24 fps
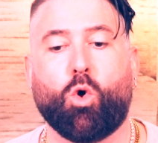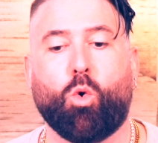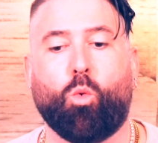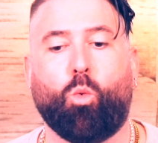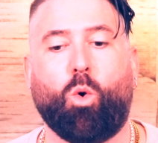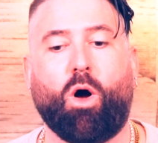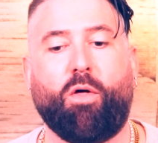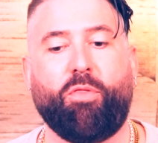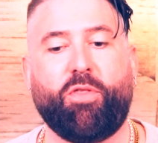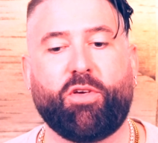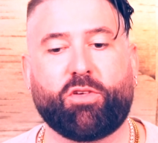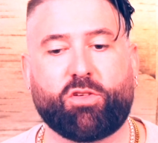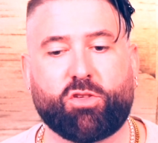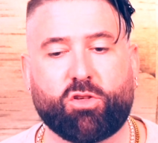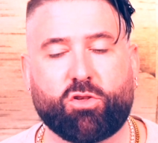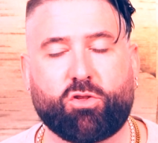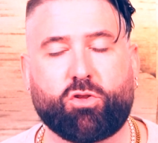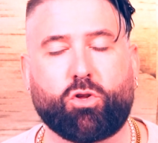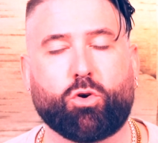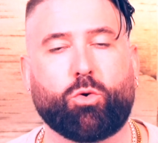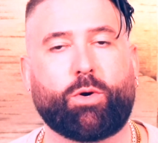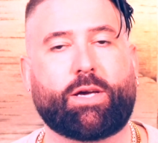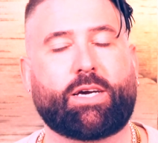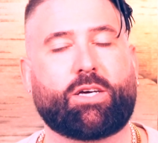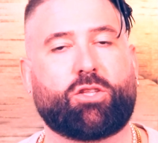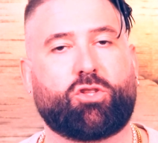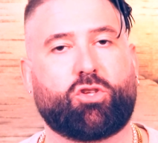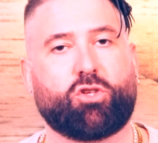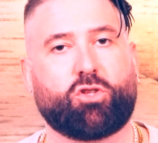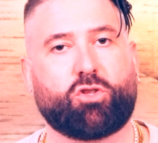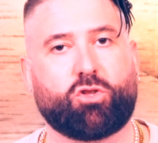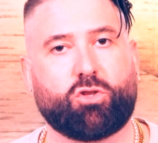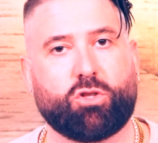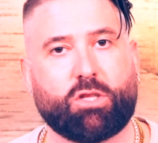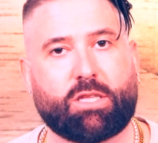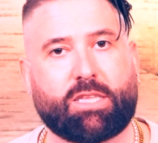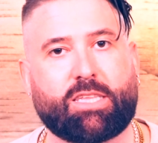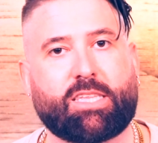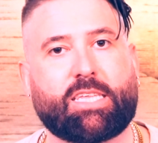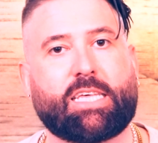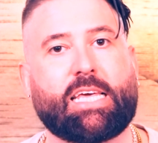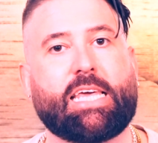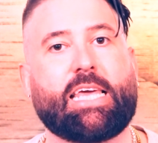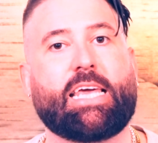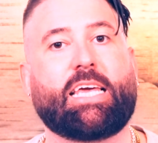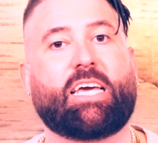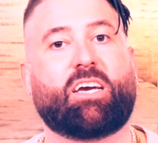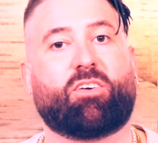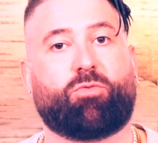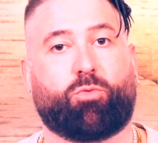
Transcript: What this is doing is just seeing